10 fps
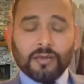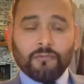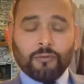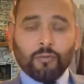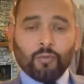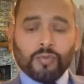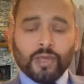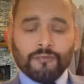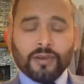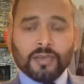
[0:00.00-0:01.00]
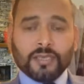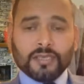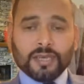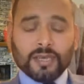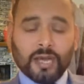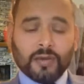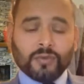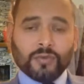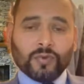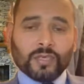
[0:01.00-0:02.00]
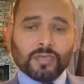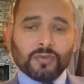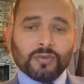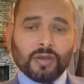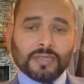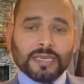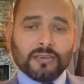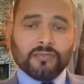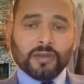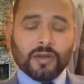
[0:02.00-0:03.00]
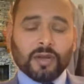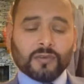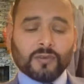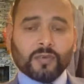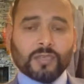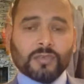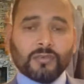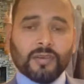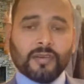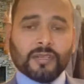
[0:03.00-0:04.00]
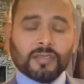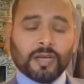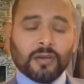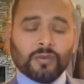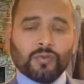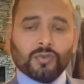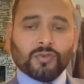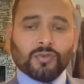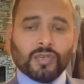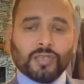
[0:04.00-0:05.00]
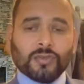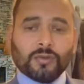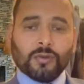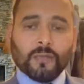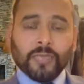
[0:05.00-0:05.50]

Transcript: and from the Afghanistan, how you went to Serbia, how you went to Greece, how you went to Greece to